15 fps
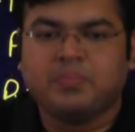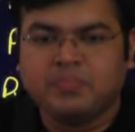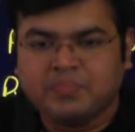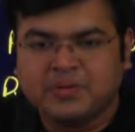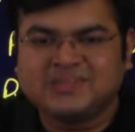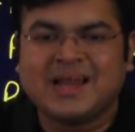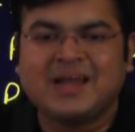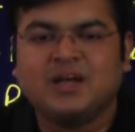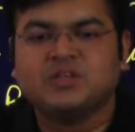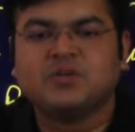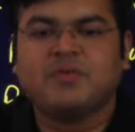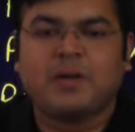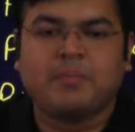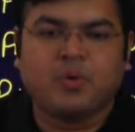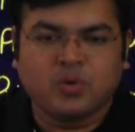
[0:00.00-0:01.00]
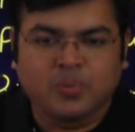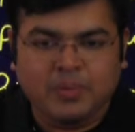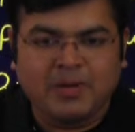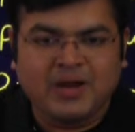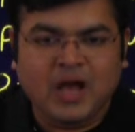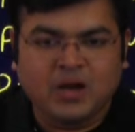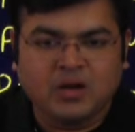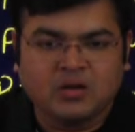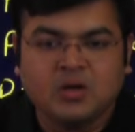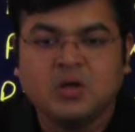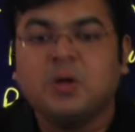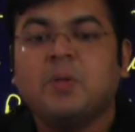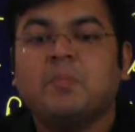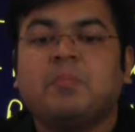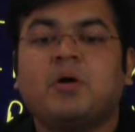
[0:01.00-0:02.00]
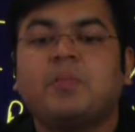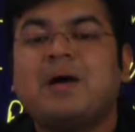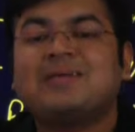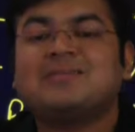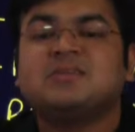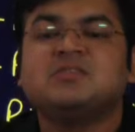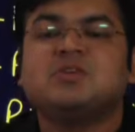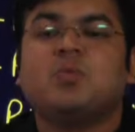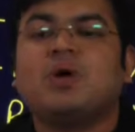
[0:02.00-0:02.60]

percentage of airport will be done per passenger.